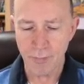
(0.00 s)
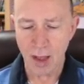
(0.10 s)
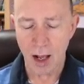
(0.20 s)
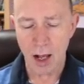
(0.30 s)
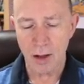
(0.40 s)

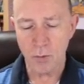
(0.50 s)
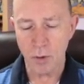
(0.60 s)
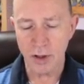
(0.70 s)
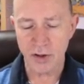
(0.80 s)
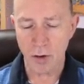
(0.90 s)
Uh, the
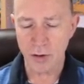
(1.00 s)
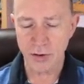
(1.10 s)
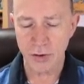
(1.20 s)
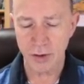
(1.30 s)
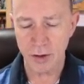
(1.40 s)
word is
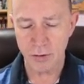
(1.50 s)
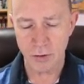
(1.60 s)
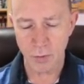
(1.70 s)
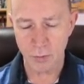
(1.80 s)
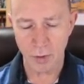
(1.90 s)
also
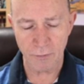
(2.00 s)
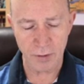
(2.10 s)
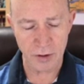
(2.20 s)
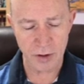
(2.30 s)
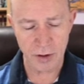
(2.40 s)
used with
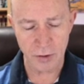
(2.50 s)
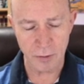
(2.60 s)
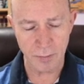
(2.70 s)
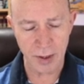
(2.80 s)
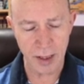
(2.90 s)
reference to
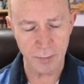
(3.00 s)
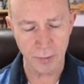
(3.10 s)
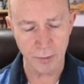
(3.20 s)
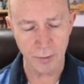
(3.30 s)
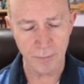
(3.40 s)

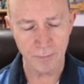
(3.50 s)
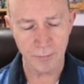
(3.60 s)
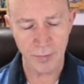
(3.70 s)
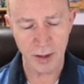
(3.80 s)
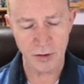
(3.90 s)
people.
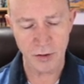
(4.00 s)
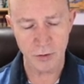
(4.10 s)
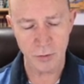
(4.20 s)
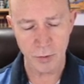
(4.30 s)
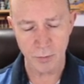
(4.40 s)
It's
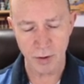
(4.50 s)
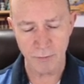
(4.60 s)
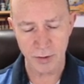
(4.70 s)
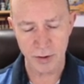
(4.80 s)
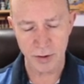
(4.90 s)
used with
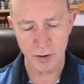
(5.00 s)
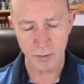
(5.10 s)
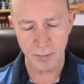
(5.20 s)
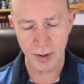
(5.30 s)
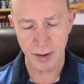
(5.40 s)
reference to
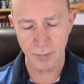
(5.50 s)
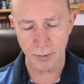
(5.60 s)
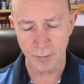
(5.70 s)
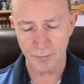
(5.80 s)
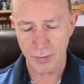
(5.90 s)

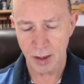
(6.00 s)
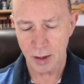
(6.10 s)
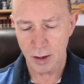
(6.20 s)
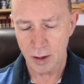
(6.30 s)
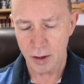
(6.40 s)
people.
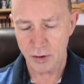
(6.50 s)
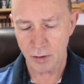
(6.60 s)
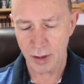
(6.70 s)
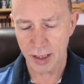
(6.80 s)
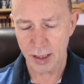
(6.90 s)
So,
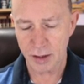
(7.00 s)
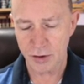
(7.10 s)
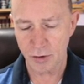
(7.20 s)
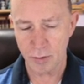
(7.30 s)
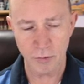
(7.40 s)
like in
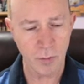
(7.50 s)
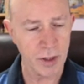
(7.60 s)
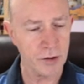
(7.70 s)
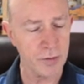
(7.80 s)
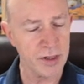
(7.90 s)
Psalm
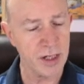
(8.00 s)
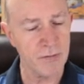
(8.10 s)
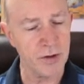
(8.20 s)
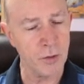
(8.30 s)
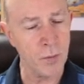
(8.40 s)
23
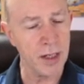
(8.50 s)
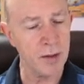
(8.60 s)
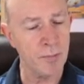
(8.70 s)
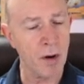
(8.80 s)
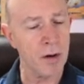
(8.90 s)
7, the
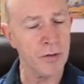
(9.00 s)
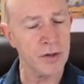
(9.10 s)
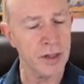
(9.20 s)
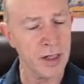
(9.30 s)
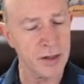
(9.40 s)
wicked
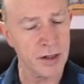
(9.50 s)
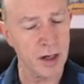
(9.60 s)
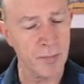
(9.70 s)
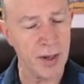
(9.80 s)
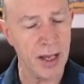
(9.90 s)
borrows and does
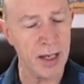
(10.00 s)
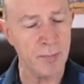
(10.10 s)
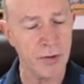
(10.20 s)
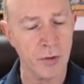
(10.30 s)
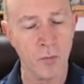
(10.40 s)
not pay,
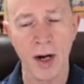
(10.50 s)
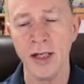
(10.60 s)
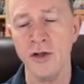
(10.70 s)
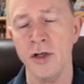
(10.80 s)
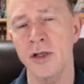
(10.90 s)
but the
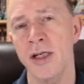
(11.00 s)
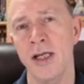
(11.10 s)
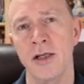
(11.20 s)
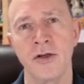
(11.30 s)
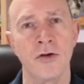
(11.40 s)
righteous
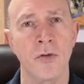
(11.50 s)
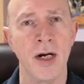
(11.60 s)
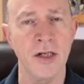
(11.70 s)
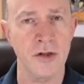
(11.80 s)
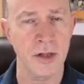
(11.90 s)
is
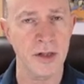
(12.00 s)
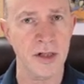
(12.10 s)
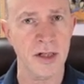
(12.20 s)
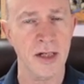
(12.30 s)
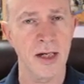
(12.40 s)

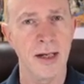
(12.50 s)
gracious